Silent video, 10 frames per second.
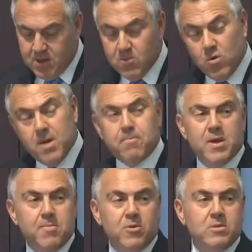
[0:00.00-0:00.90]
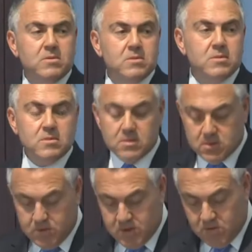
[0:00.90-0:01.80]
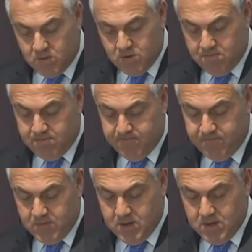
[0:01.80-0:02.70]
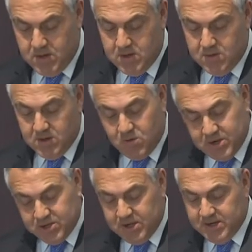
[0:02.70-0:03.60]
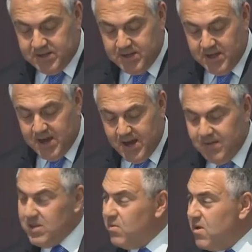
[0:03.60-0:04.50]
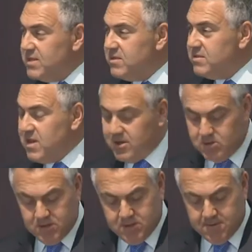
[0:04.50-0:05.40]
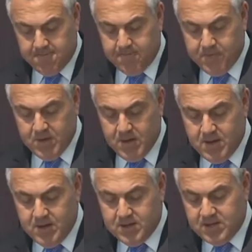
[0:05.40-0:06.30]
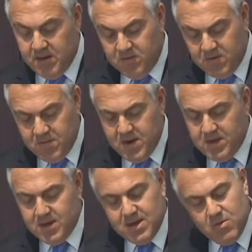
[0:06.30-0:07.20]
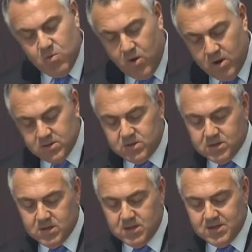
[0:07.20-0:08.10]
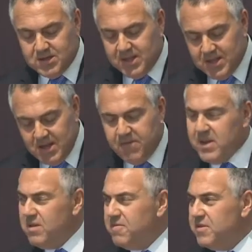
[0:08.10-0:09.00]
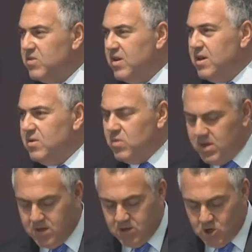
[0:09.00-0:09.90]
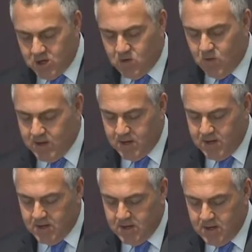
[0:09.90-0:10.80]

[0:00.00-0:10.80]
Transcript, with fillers: The right people are in the room. The question is, are they having the right discussions? It seemed to me that there was significant fatigue within the G20,